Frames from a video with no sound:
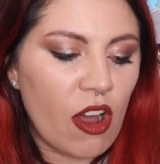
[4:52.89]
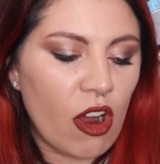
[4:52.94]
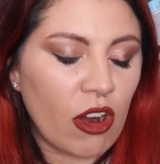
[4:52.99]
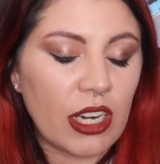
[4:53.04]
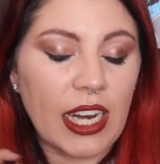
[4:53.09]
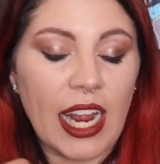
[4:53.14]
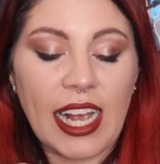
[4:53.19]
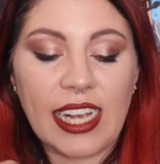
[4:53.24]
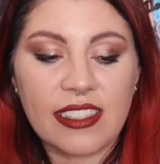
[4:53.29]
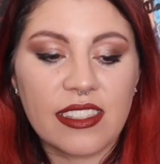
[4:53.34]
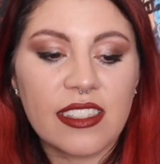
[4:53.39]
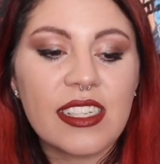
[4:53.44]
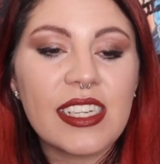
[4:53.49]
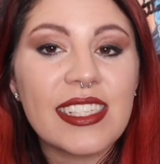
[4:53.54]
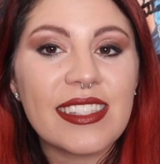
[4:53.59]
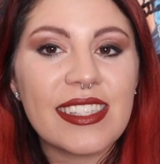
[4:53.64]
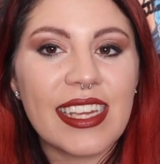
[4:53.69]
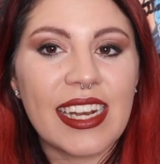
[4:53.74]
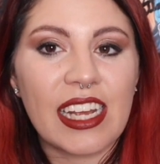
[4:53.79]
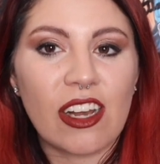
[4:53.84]
are
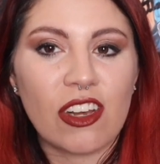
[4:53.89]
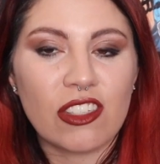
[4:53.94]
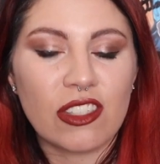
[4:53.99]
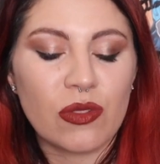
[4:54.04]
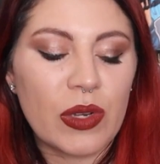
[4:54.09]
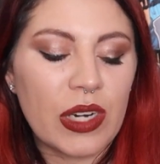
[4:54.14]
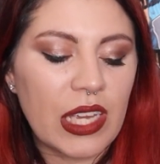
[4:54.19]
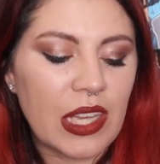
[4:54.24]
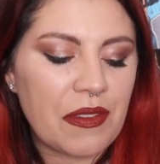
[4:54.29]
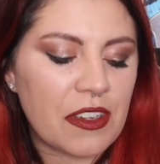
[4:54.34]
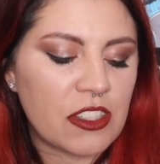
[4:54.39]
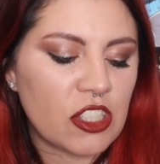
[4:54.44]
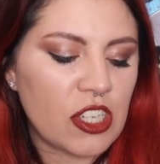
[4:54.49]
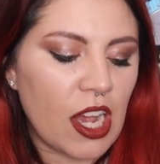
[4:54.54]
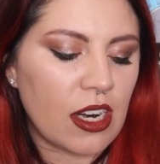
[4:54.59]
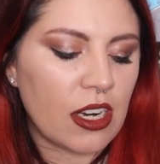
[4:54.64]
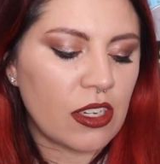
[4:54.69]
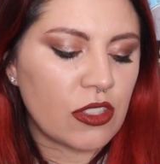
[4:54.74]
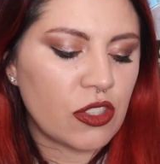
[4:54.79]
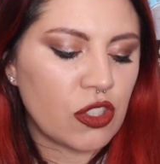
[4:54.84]
excellent. And I also want to give a
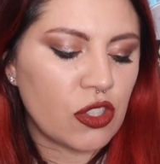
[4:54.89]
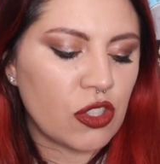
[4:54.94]
shout out